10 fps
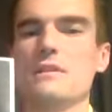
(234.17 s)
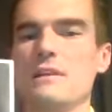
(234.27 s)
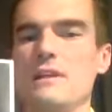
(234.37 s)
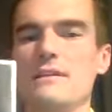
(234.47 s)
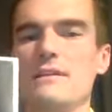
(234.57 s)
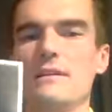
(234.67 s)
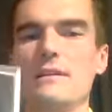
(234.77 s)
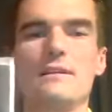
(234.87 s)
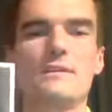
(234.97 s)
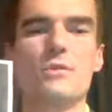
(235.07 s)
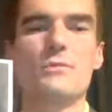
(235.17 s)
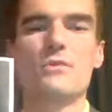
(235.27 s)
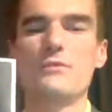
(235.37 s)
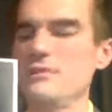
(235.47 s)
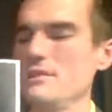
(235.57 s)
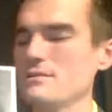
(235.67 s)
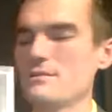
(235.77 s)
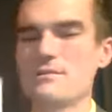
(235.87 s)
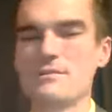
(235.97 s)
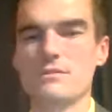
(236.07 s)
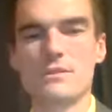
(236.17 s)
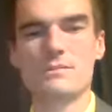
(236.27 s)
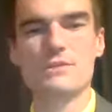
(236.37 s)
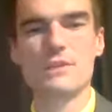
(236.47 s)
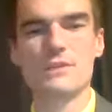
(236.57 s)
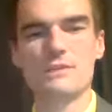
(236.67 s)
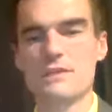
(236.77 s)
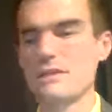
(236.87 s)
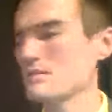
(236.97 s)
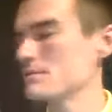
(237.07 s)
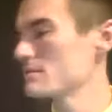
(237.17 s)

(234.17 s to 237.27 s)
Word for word: at the NORML event. So come check us out.